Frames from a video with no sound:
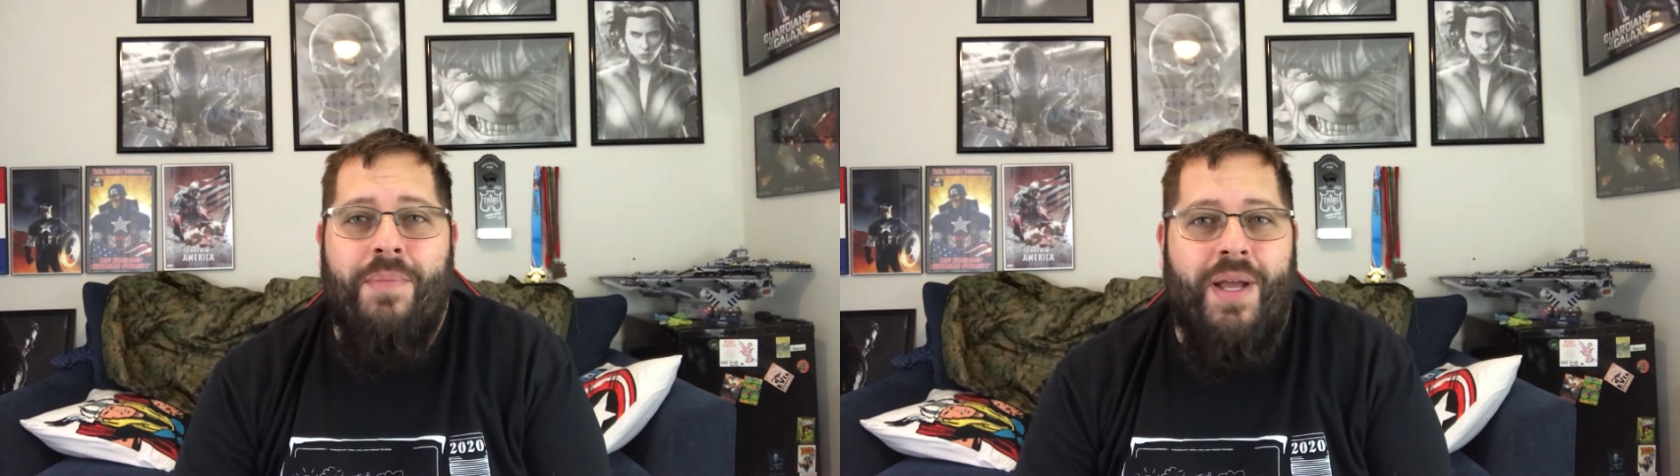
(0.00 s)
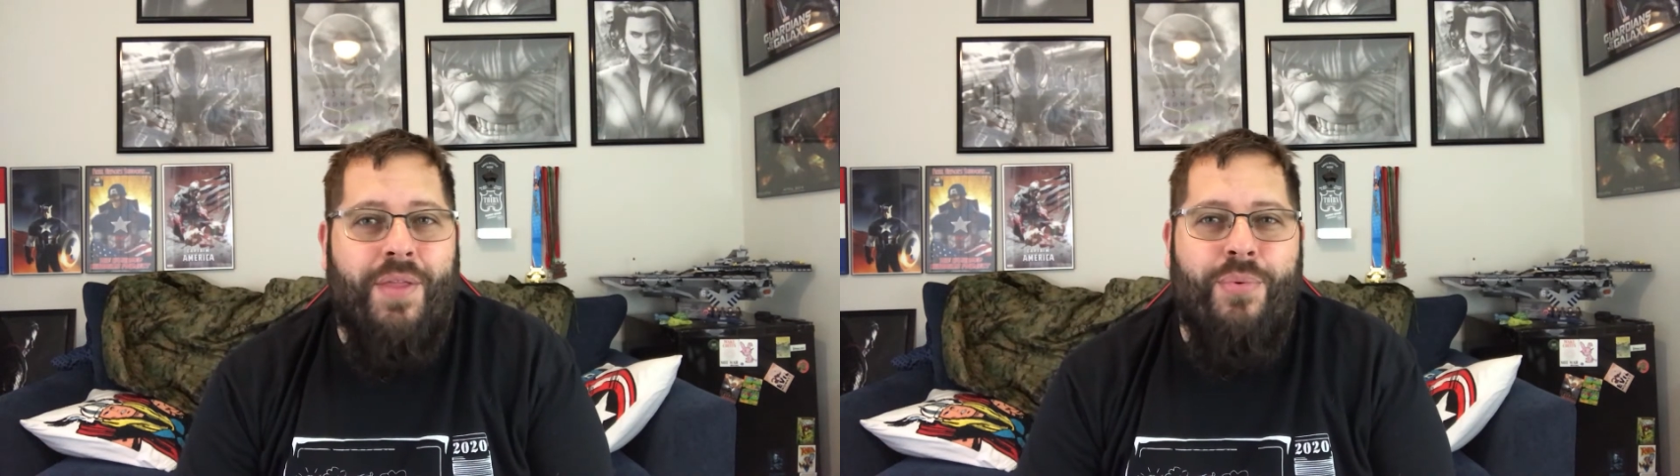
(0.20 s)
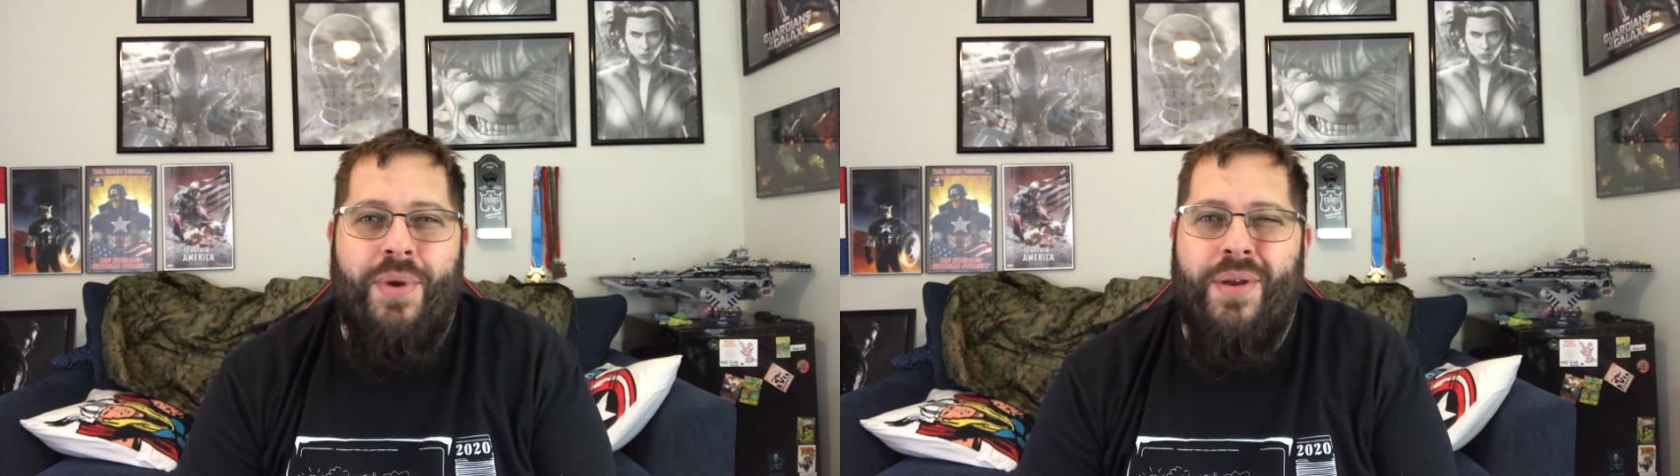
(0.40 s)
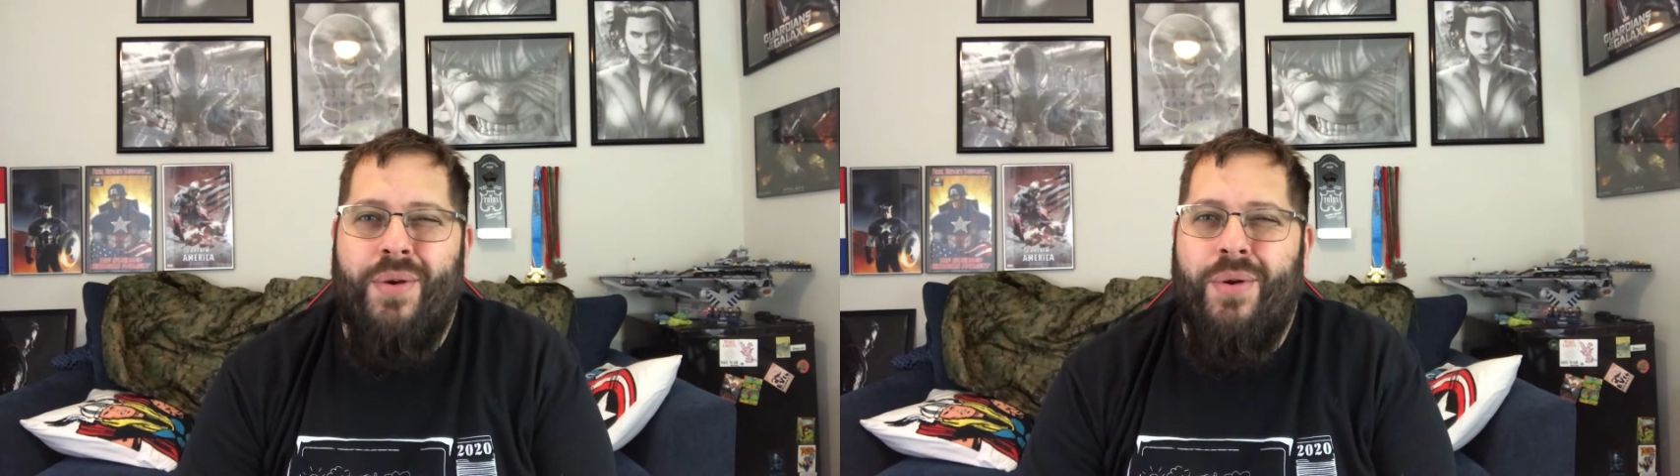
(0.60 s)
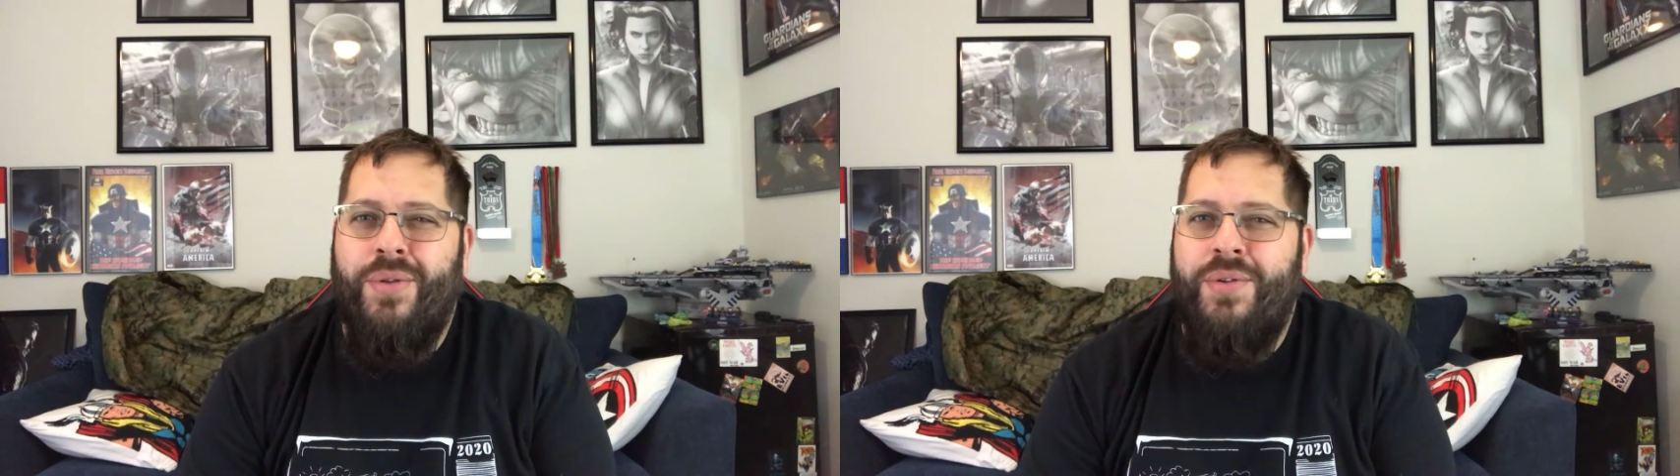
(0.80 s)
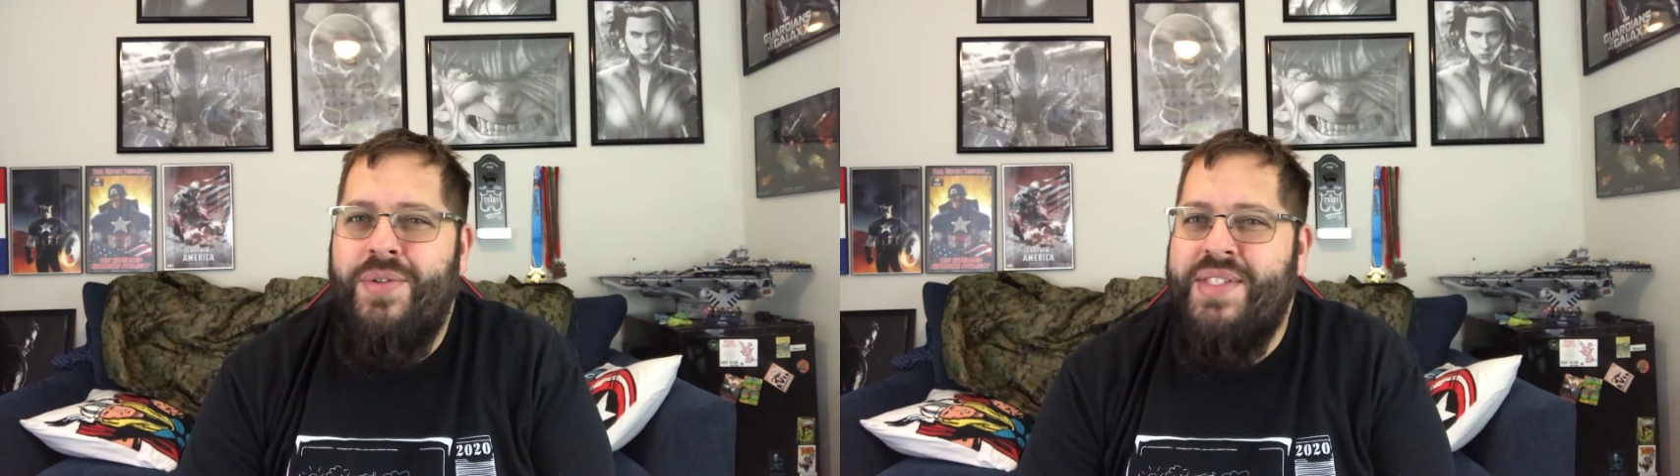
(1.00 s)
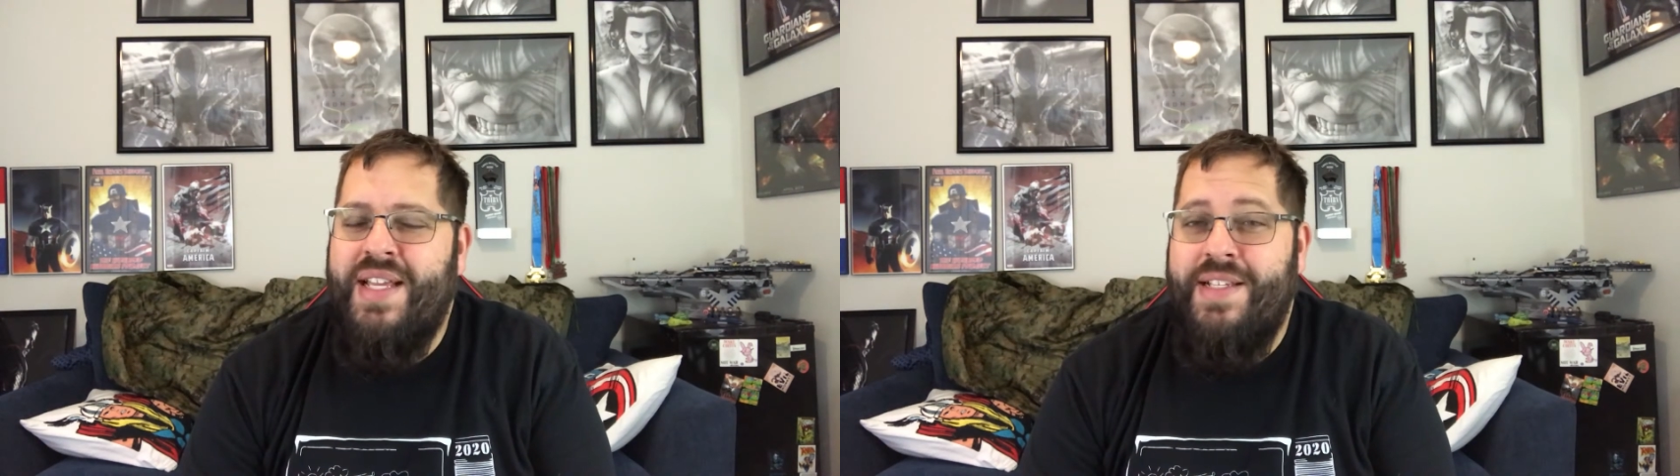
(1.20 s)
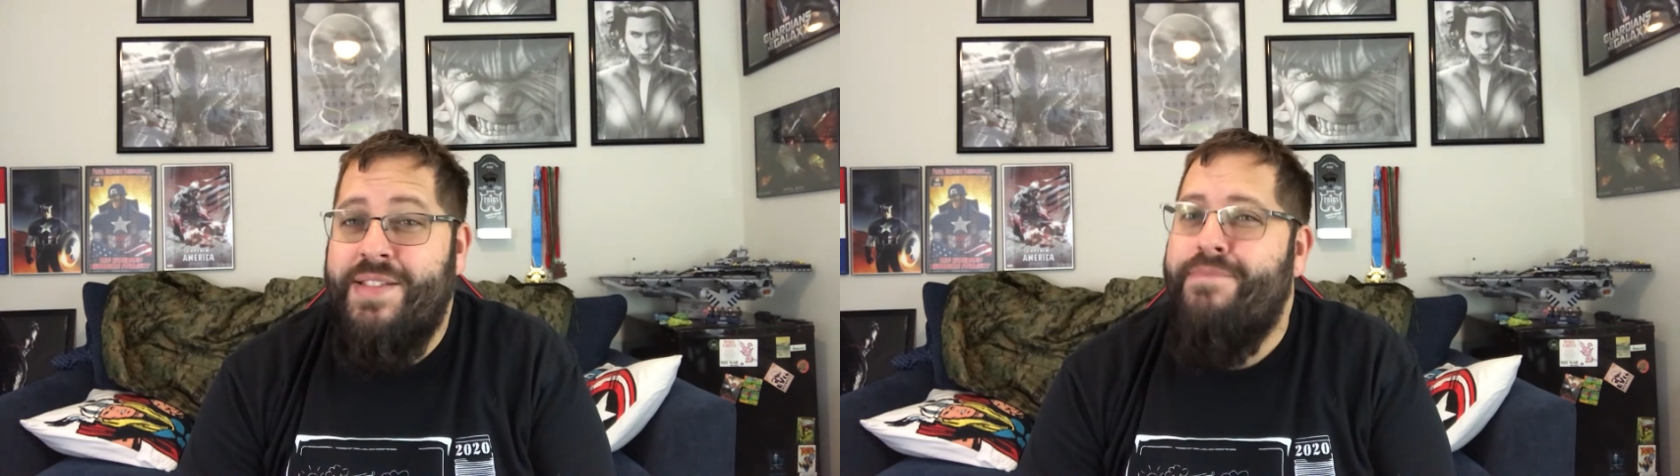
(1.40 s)
by a 3-year-old who
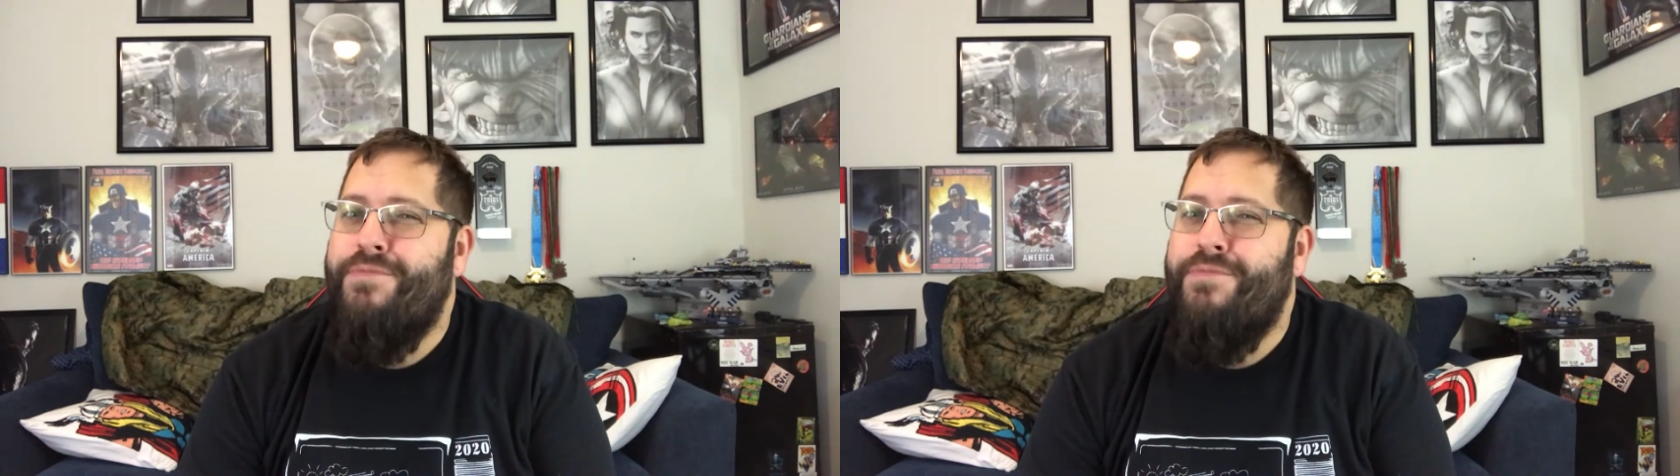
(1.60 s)
says